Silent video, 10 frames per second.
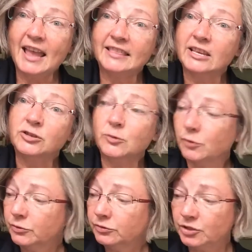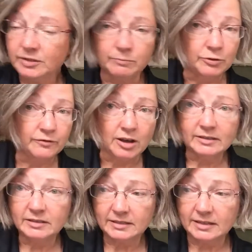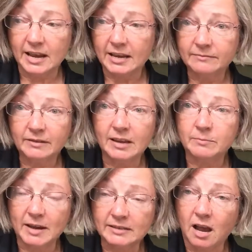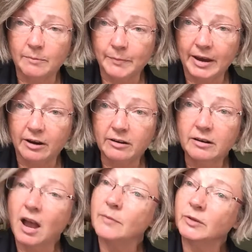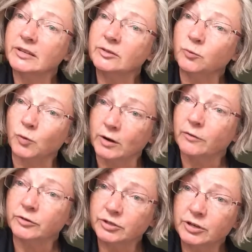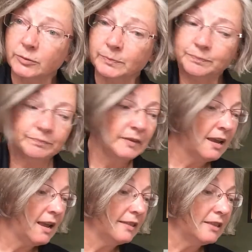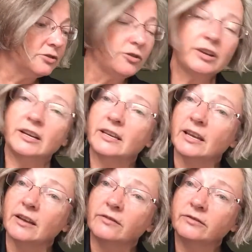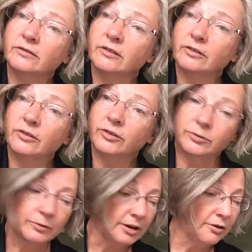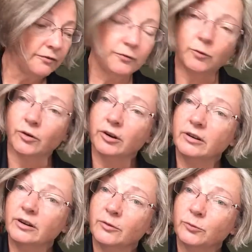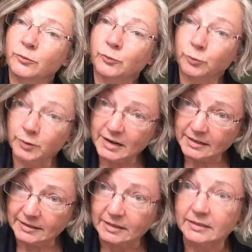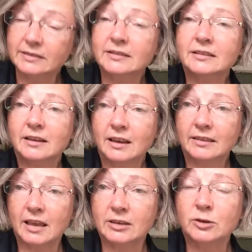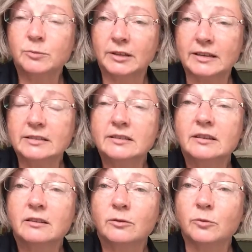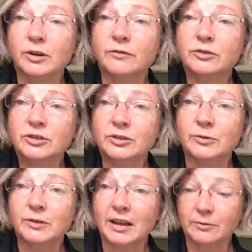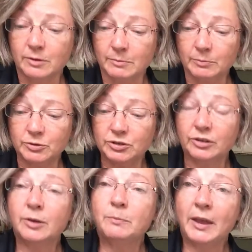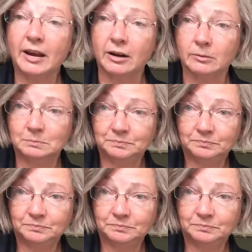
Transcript: And then you will just move on to say, in my top pair, I placed 1/2. Then you're going to give 3 or 4 reasons that you placed 1/2, and remember to compare.